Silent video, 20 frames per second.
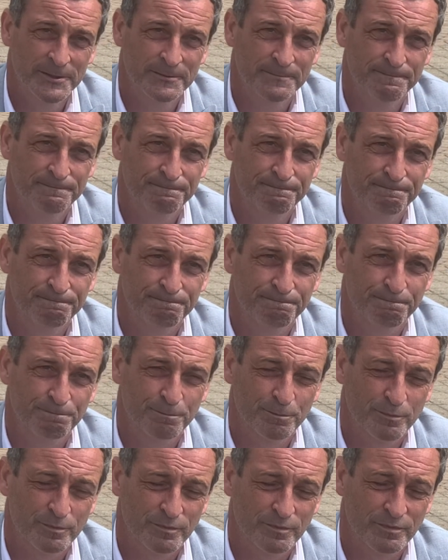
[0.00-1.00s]
You've come to
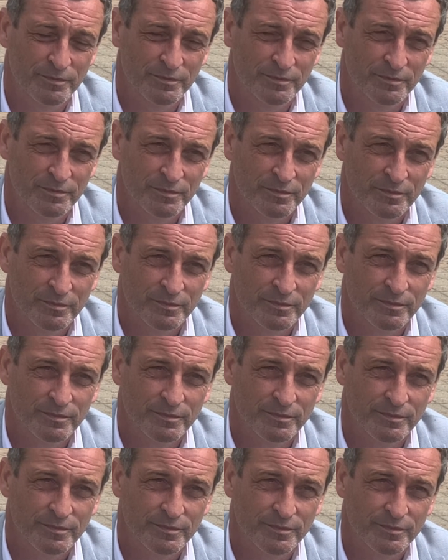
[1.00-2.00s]
a club where,
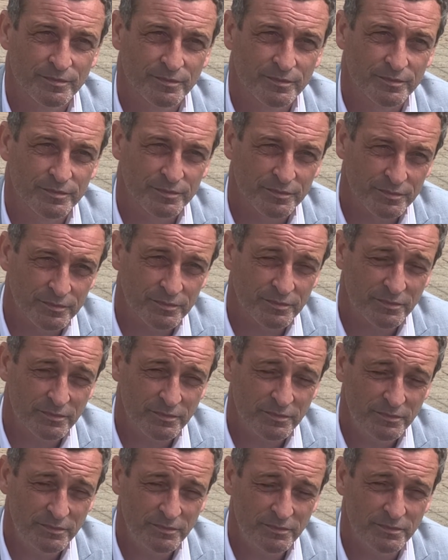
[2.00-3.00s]
for the last 12
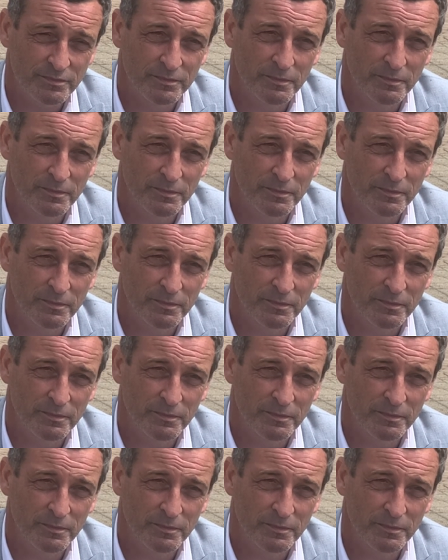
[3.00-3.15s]
months,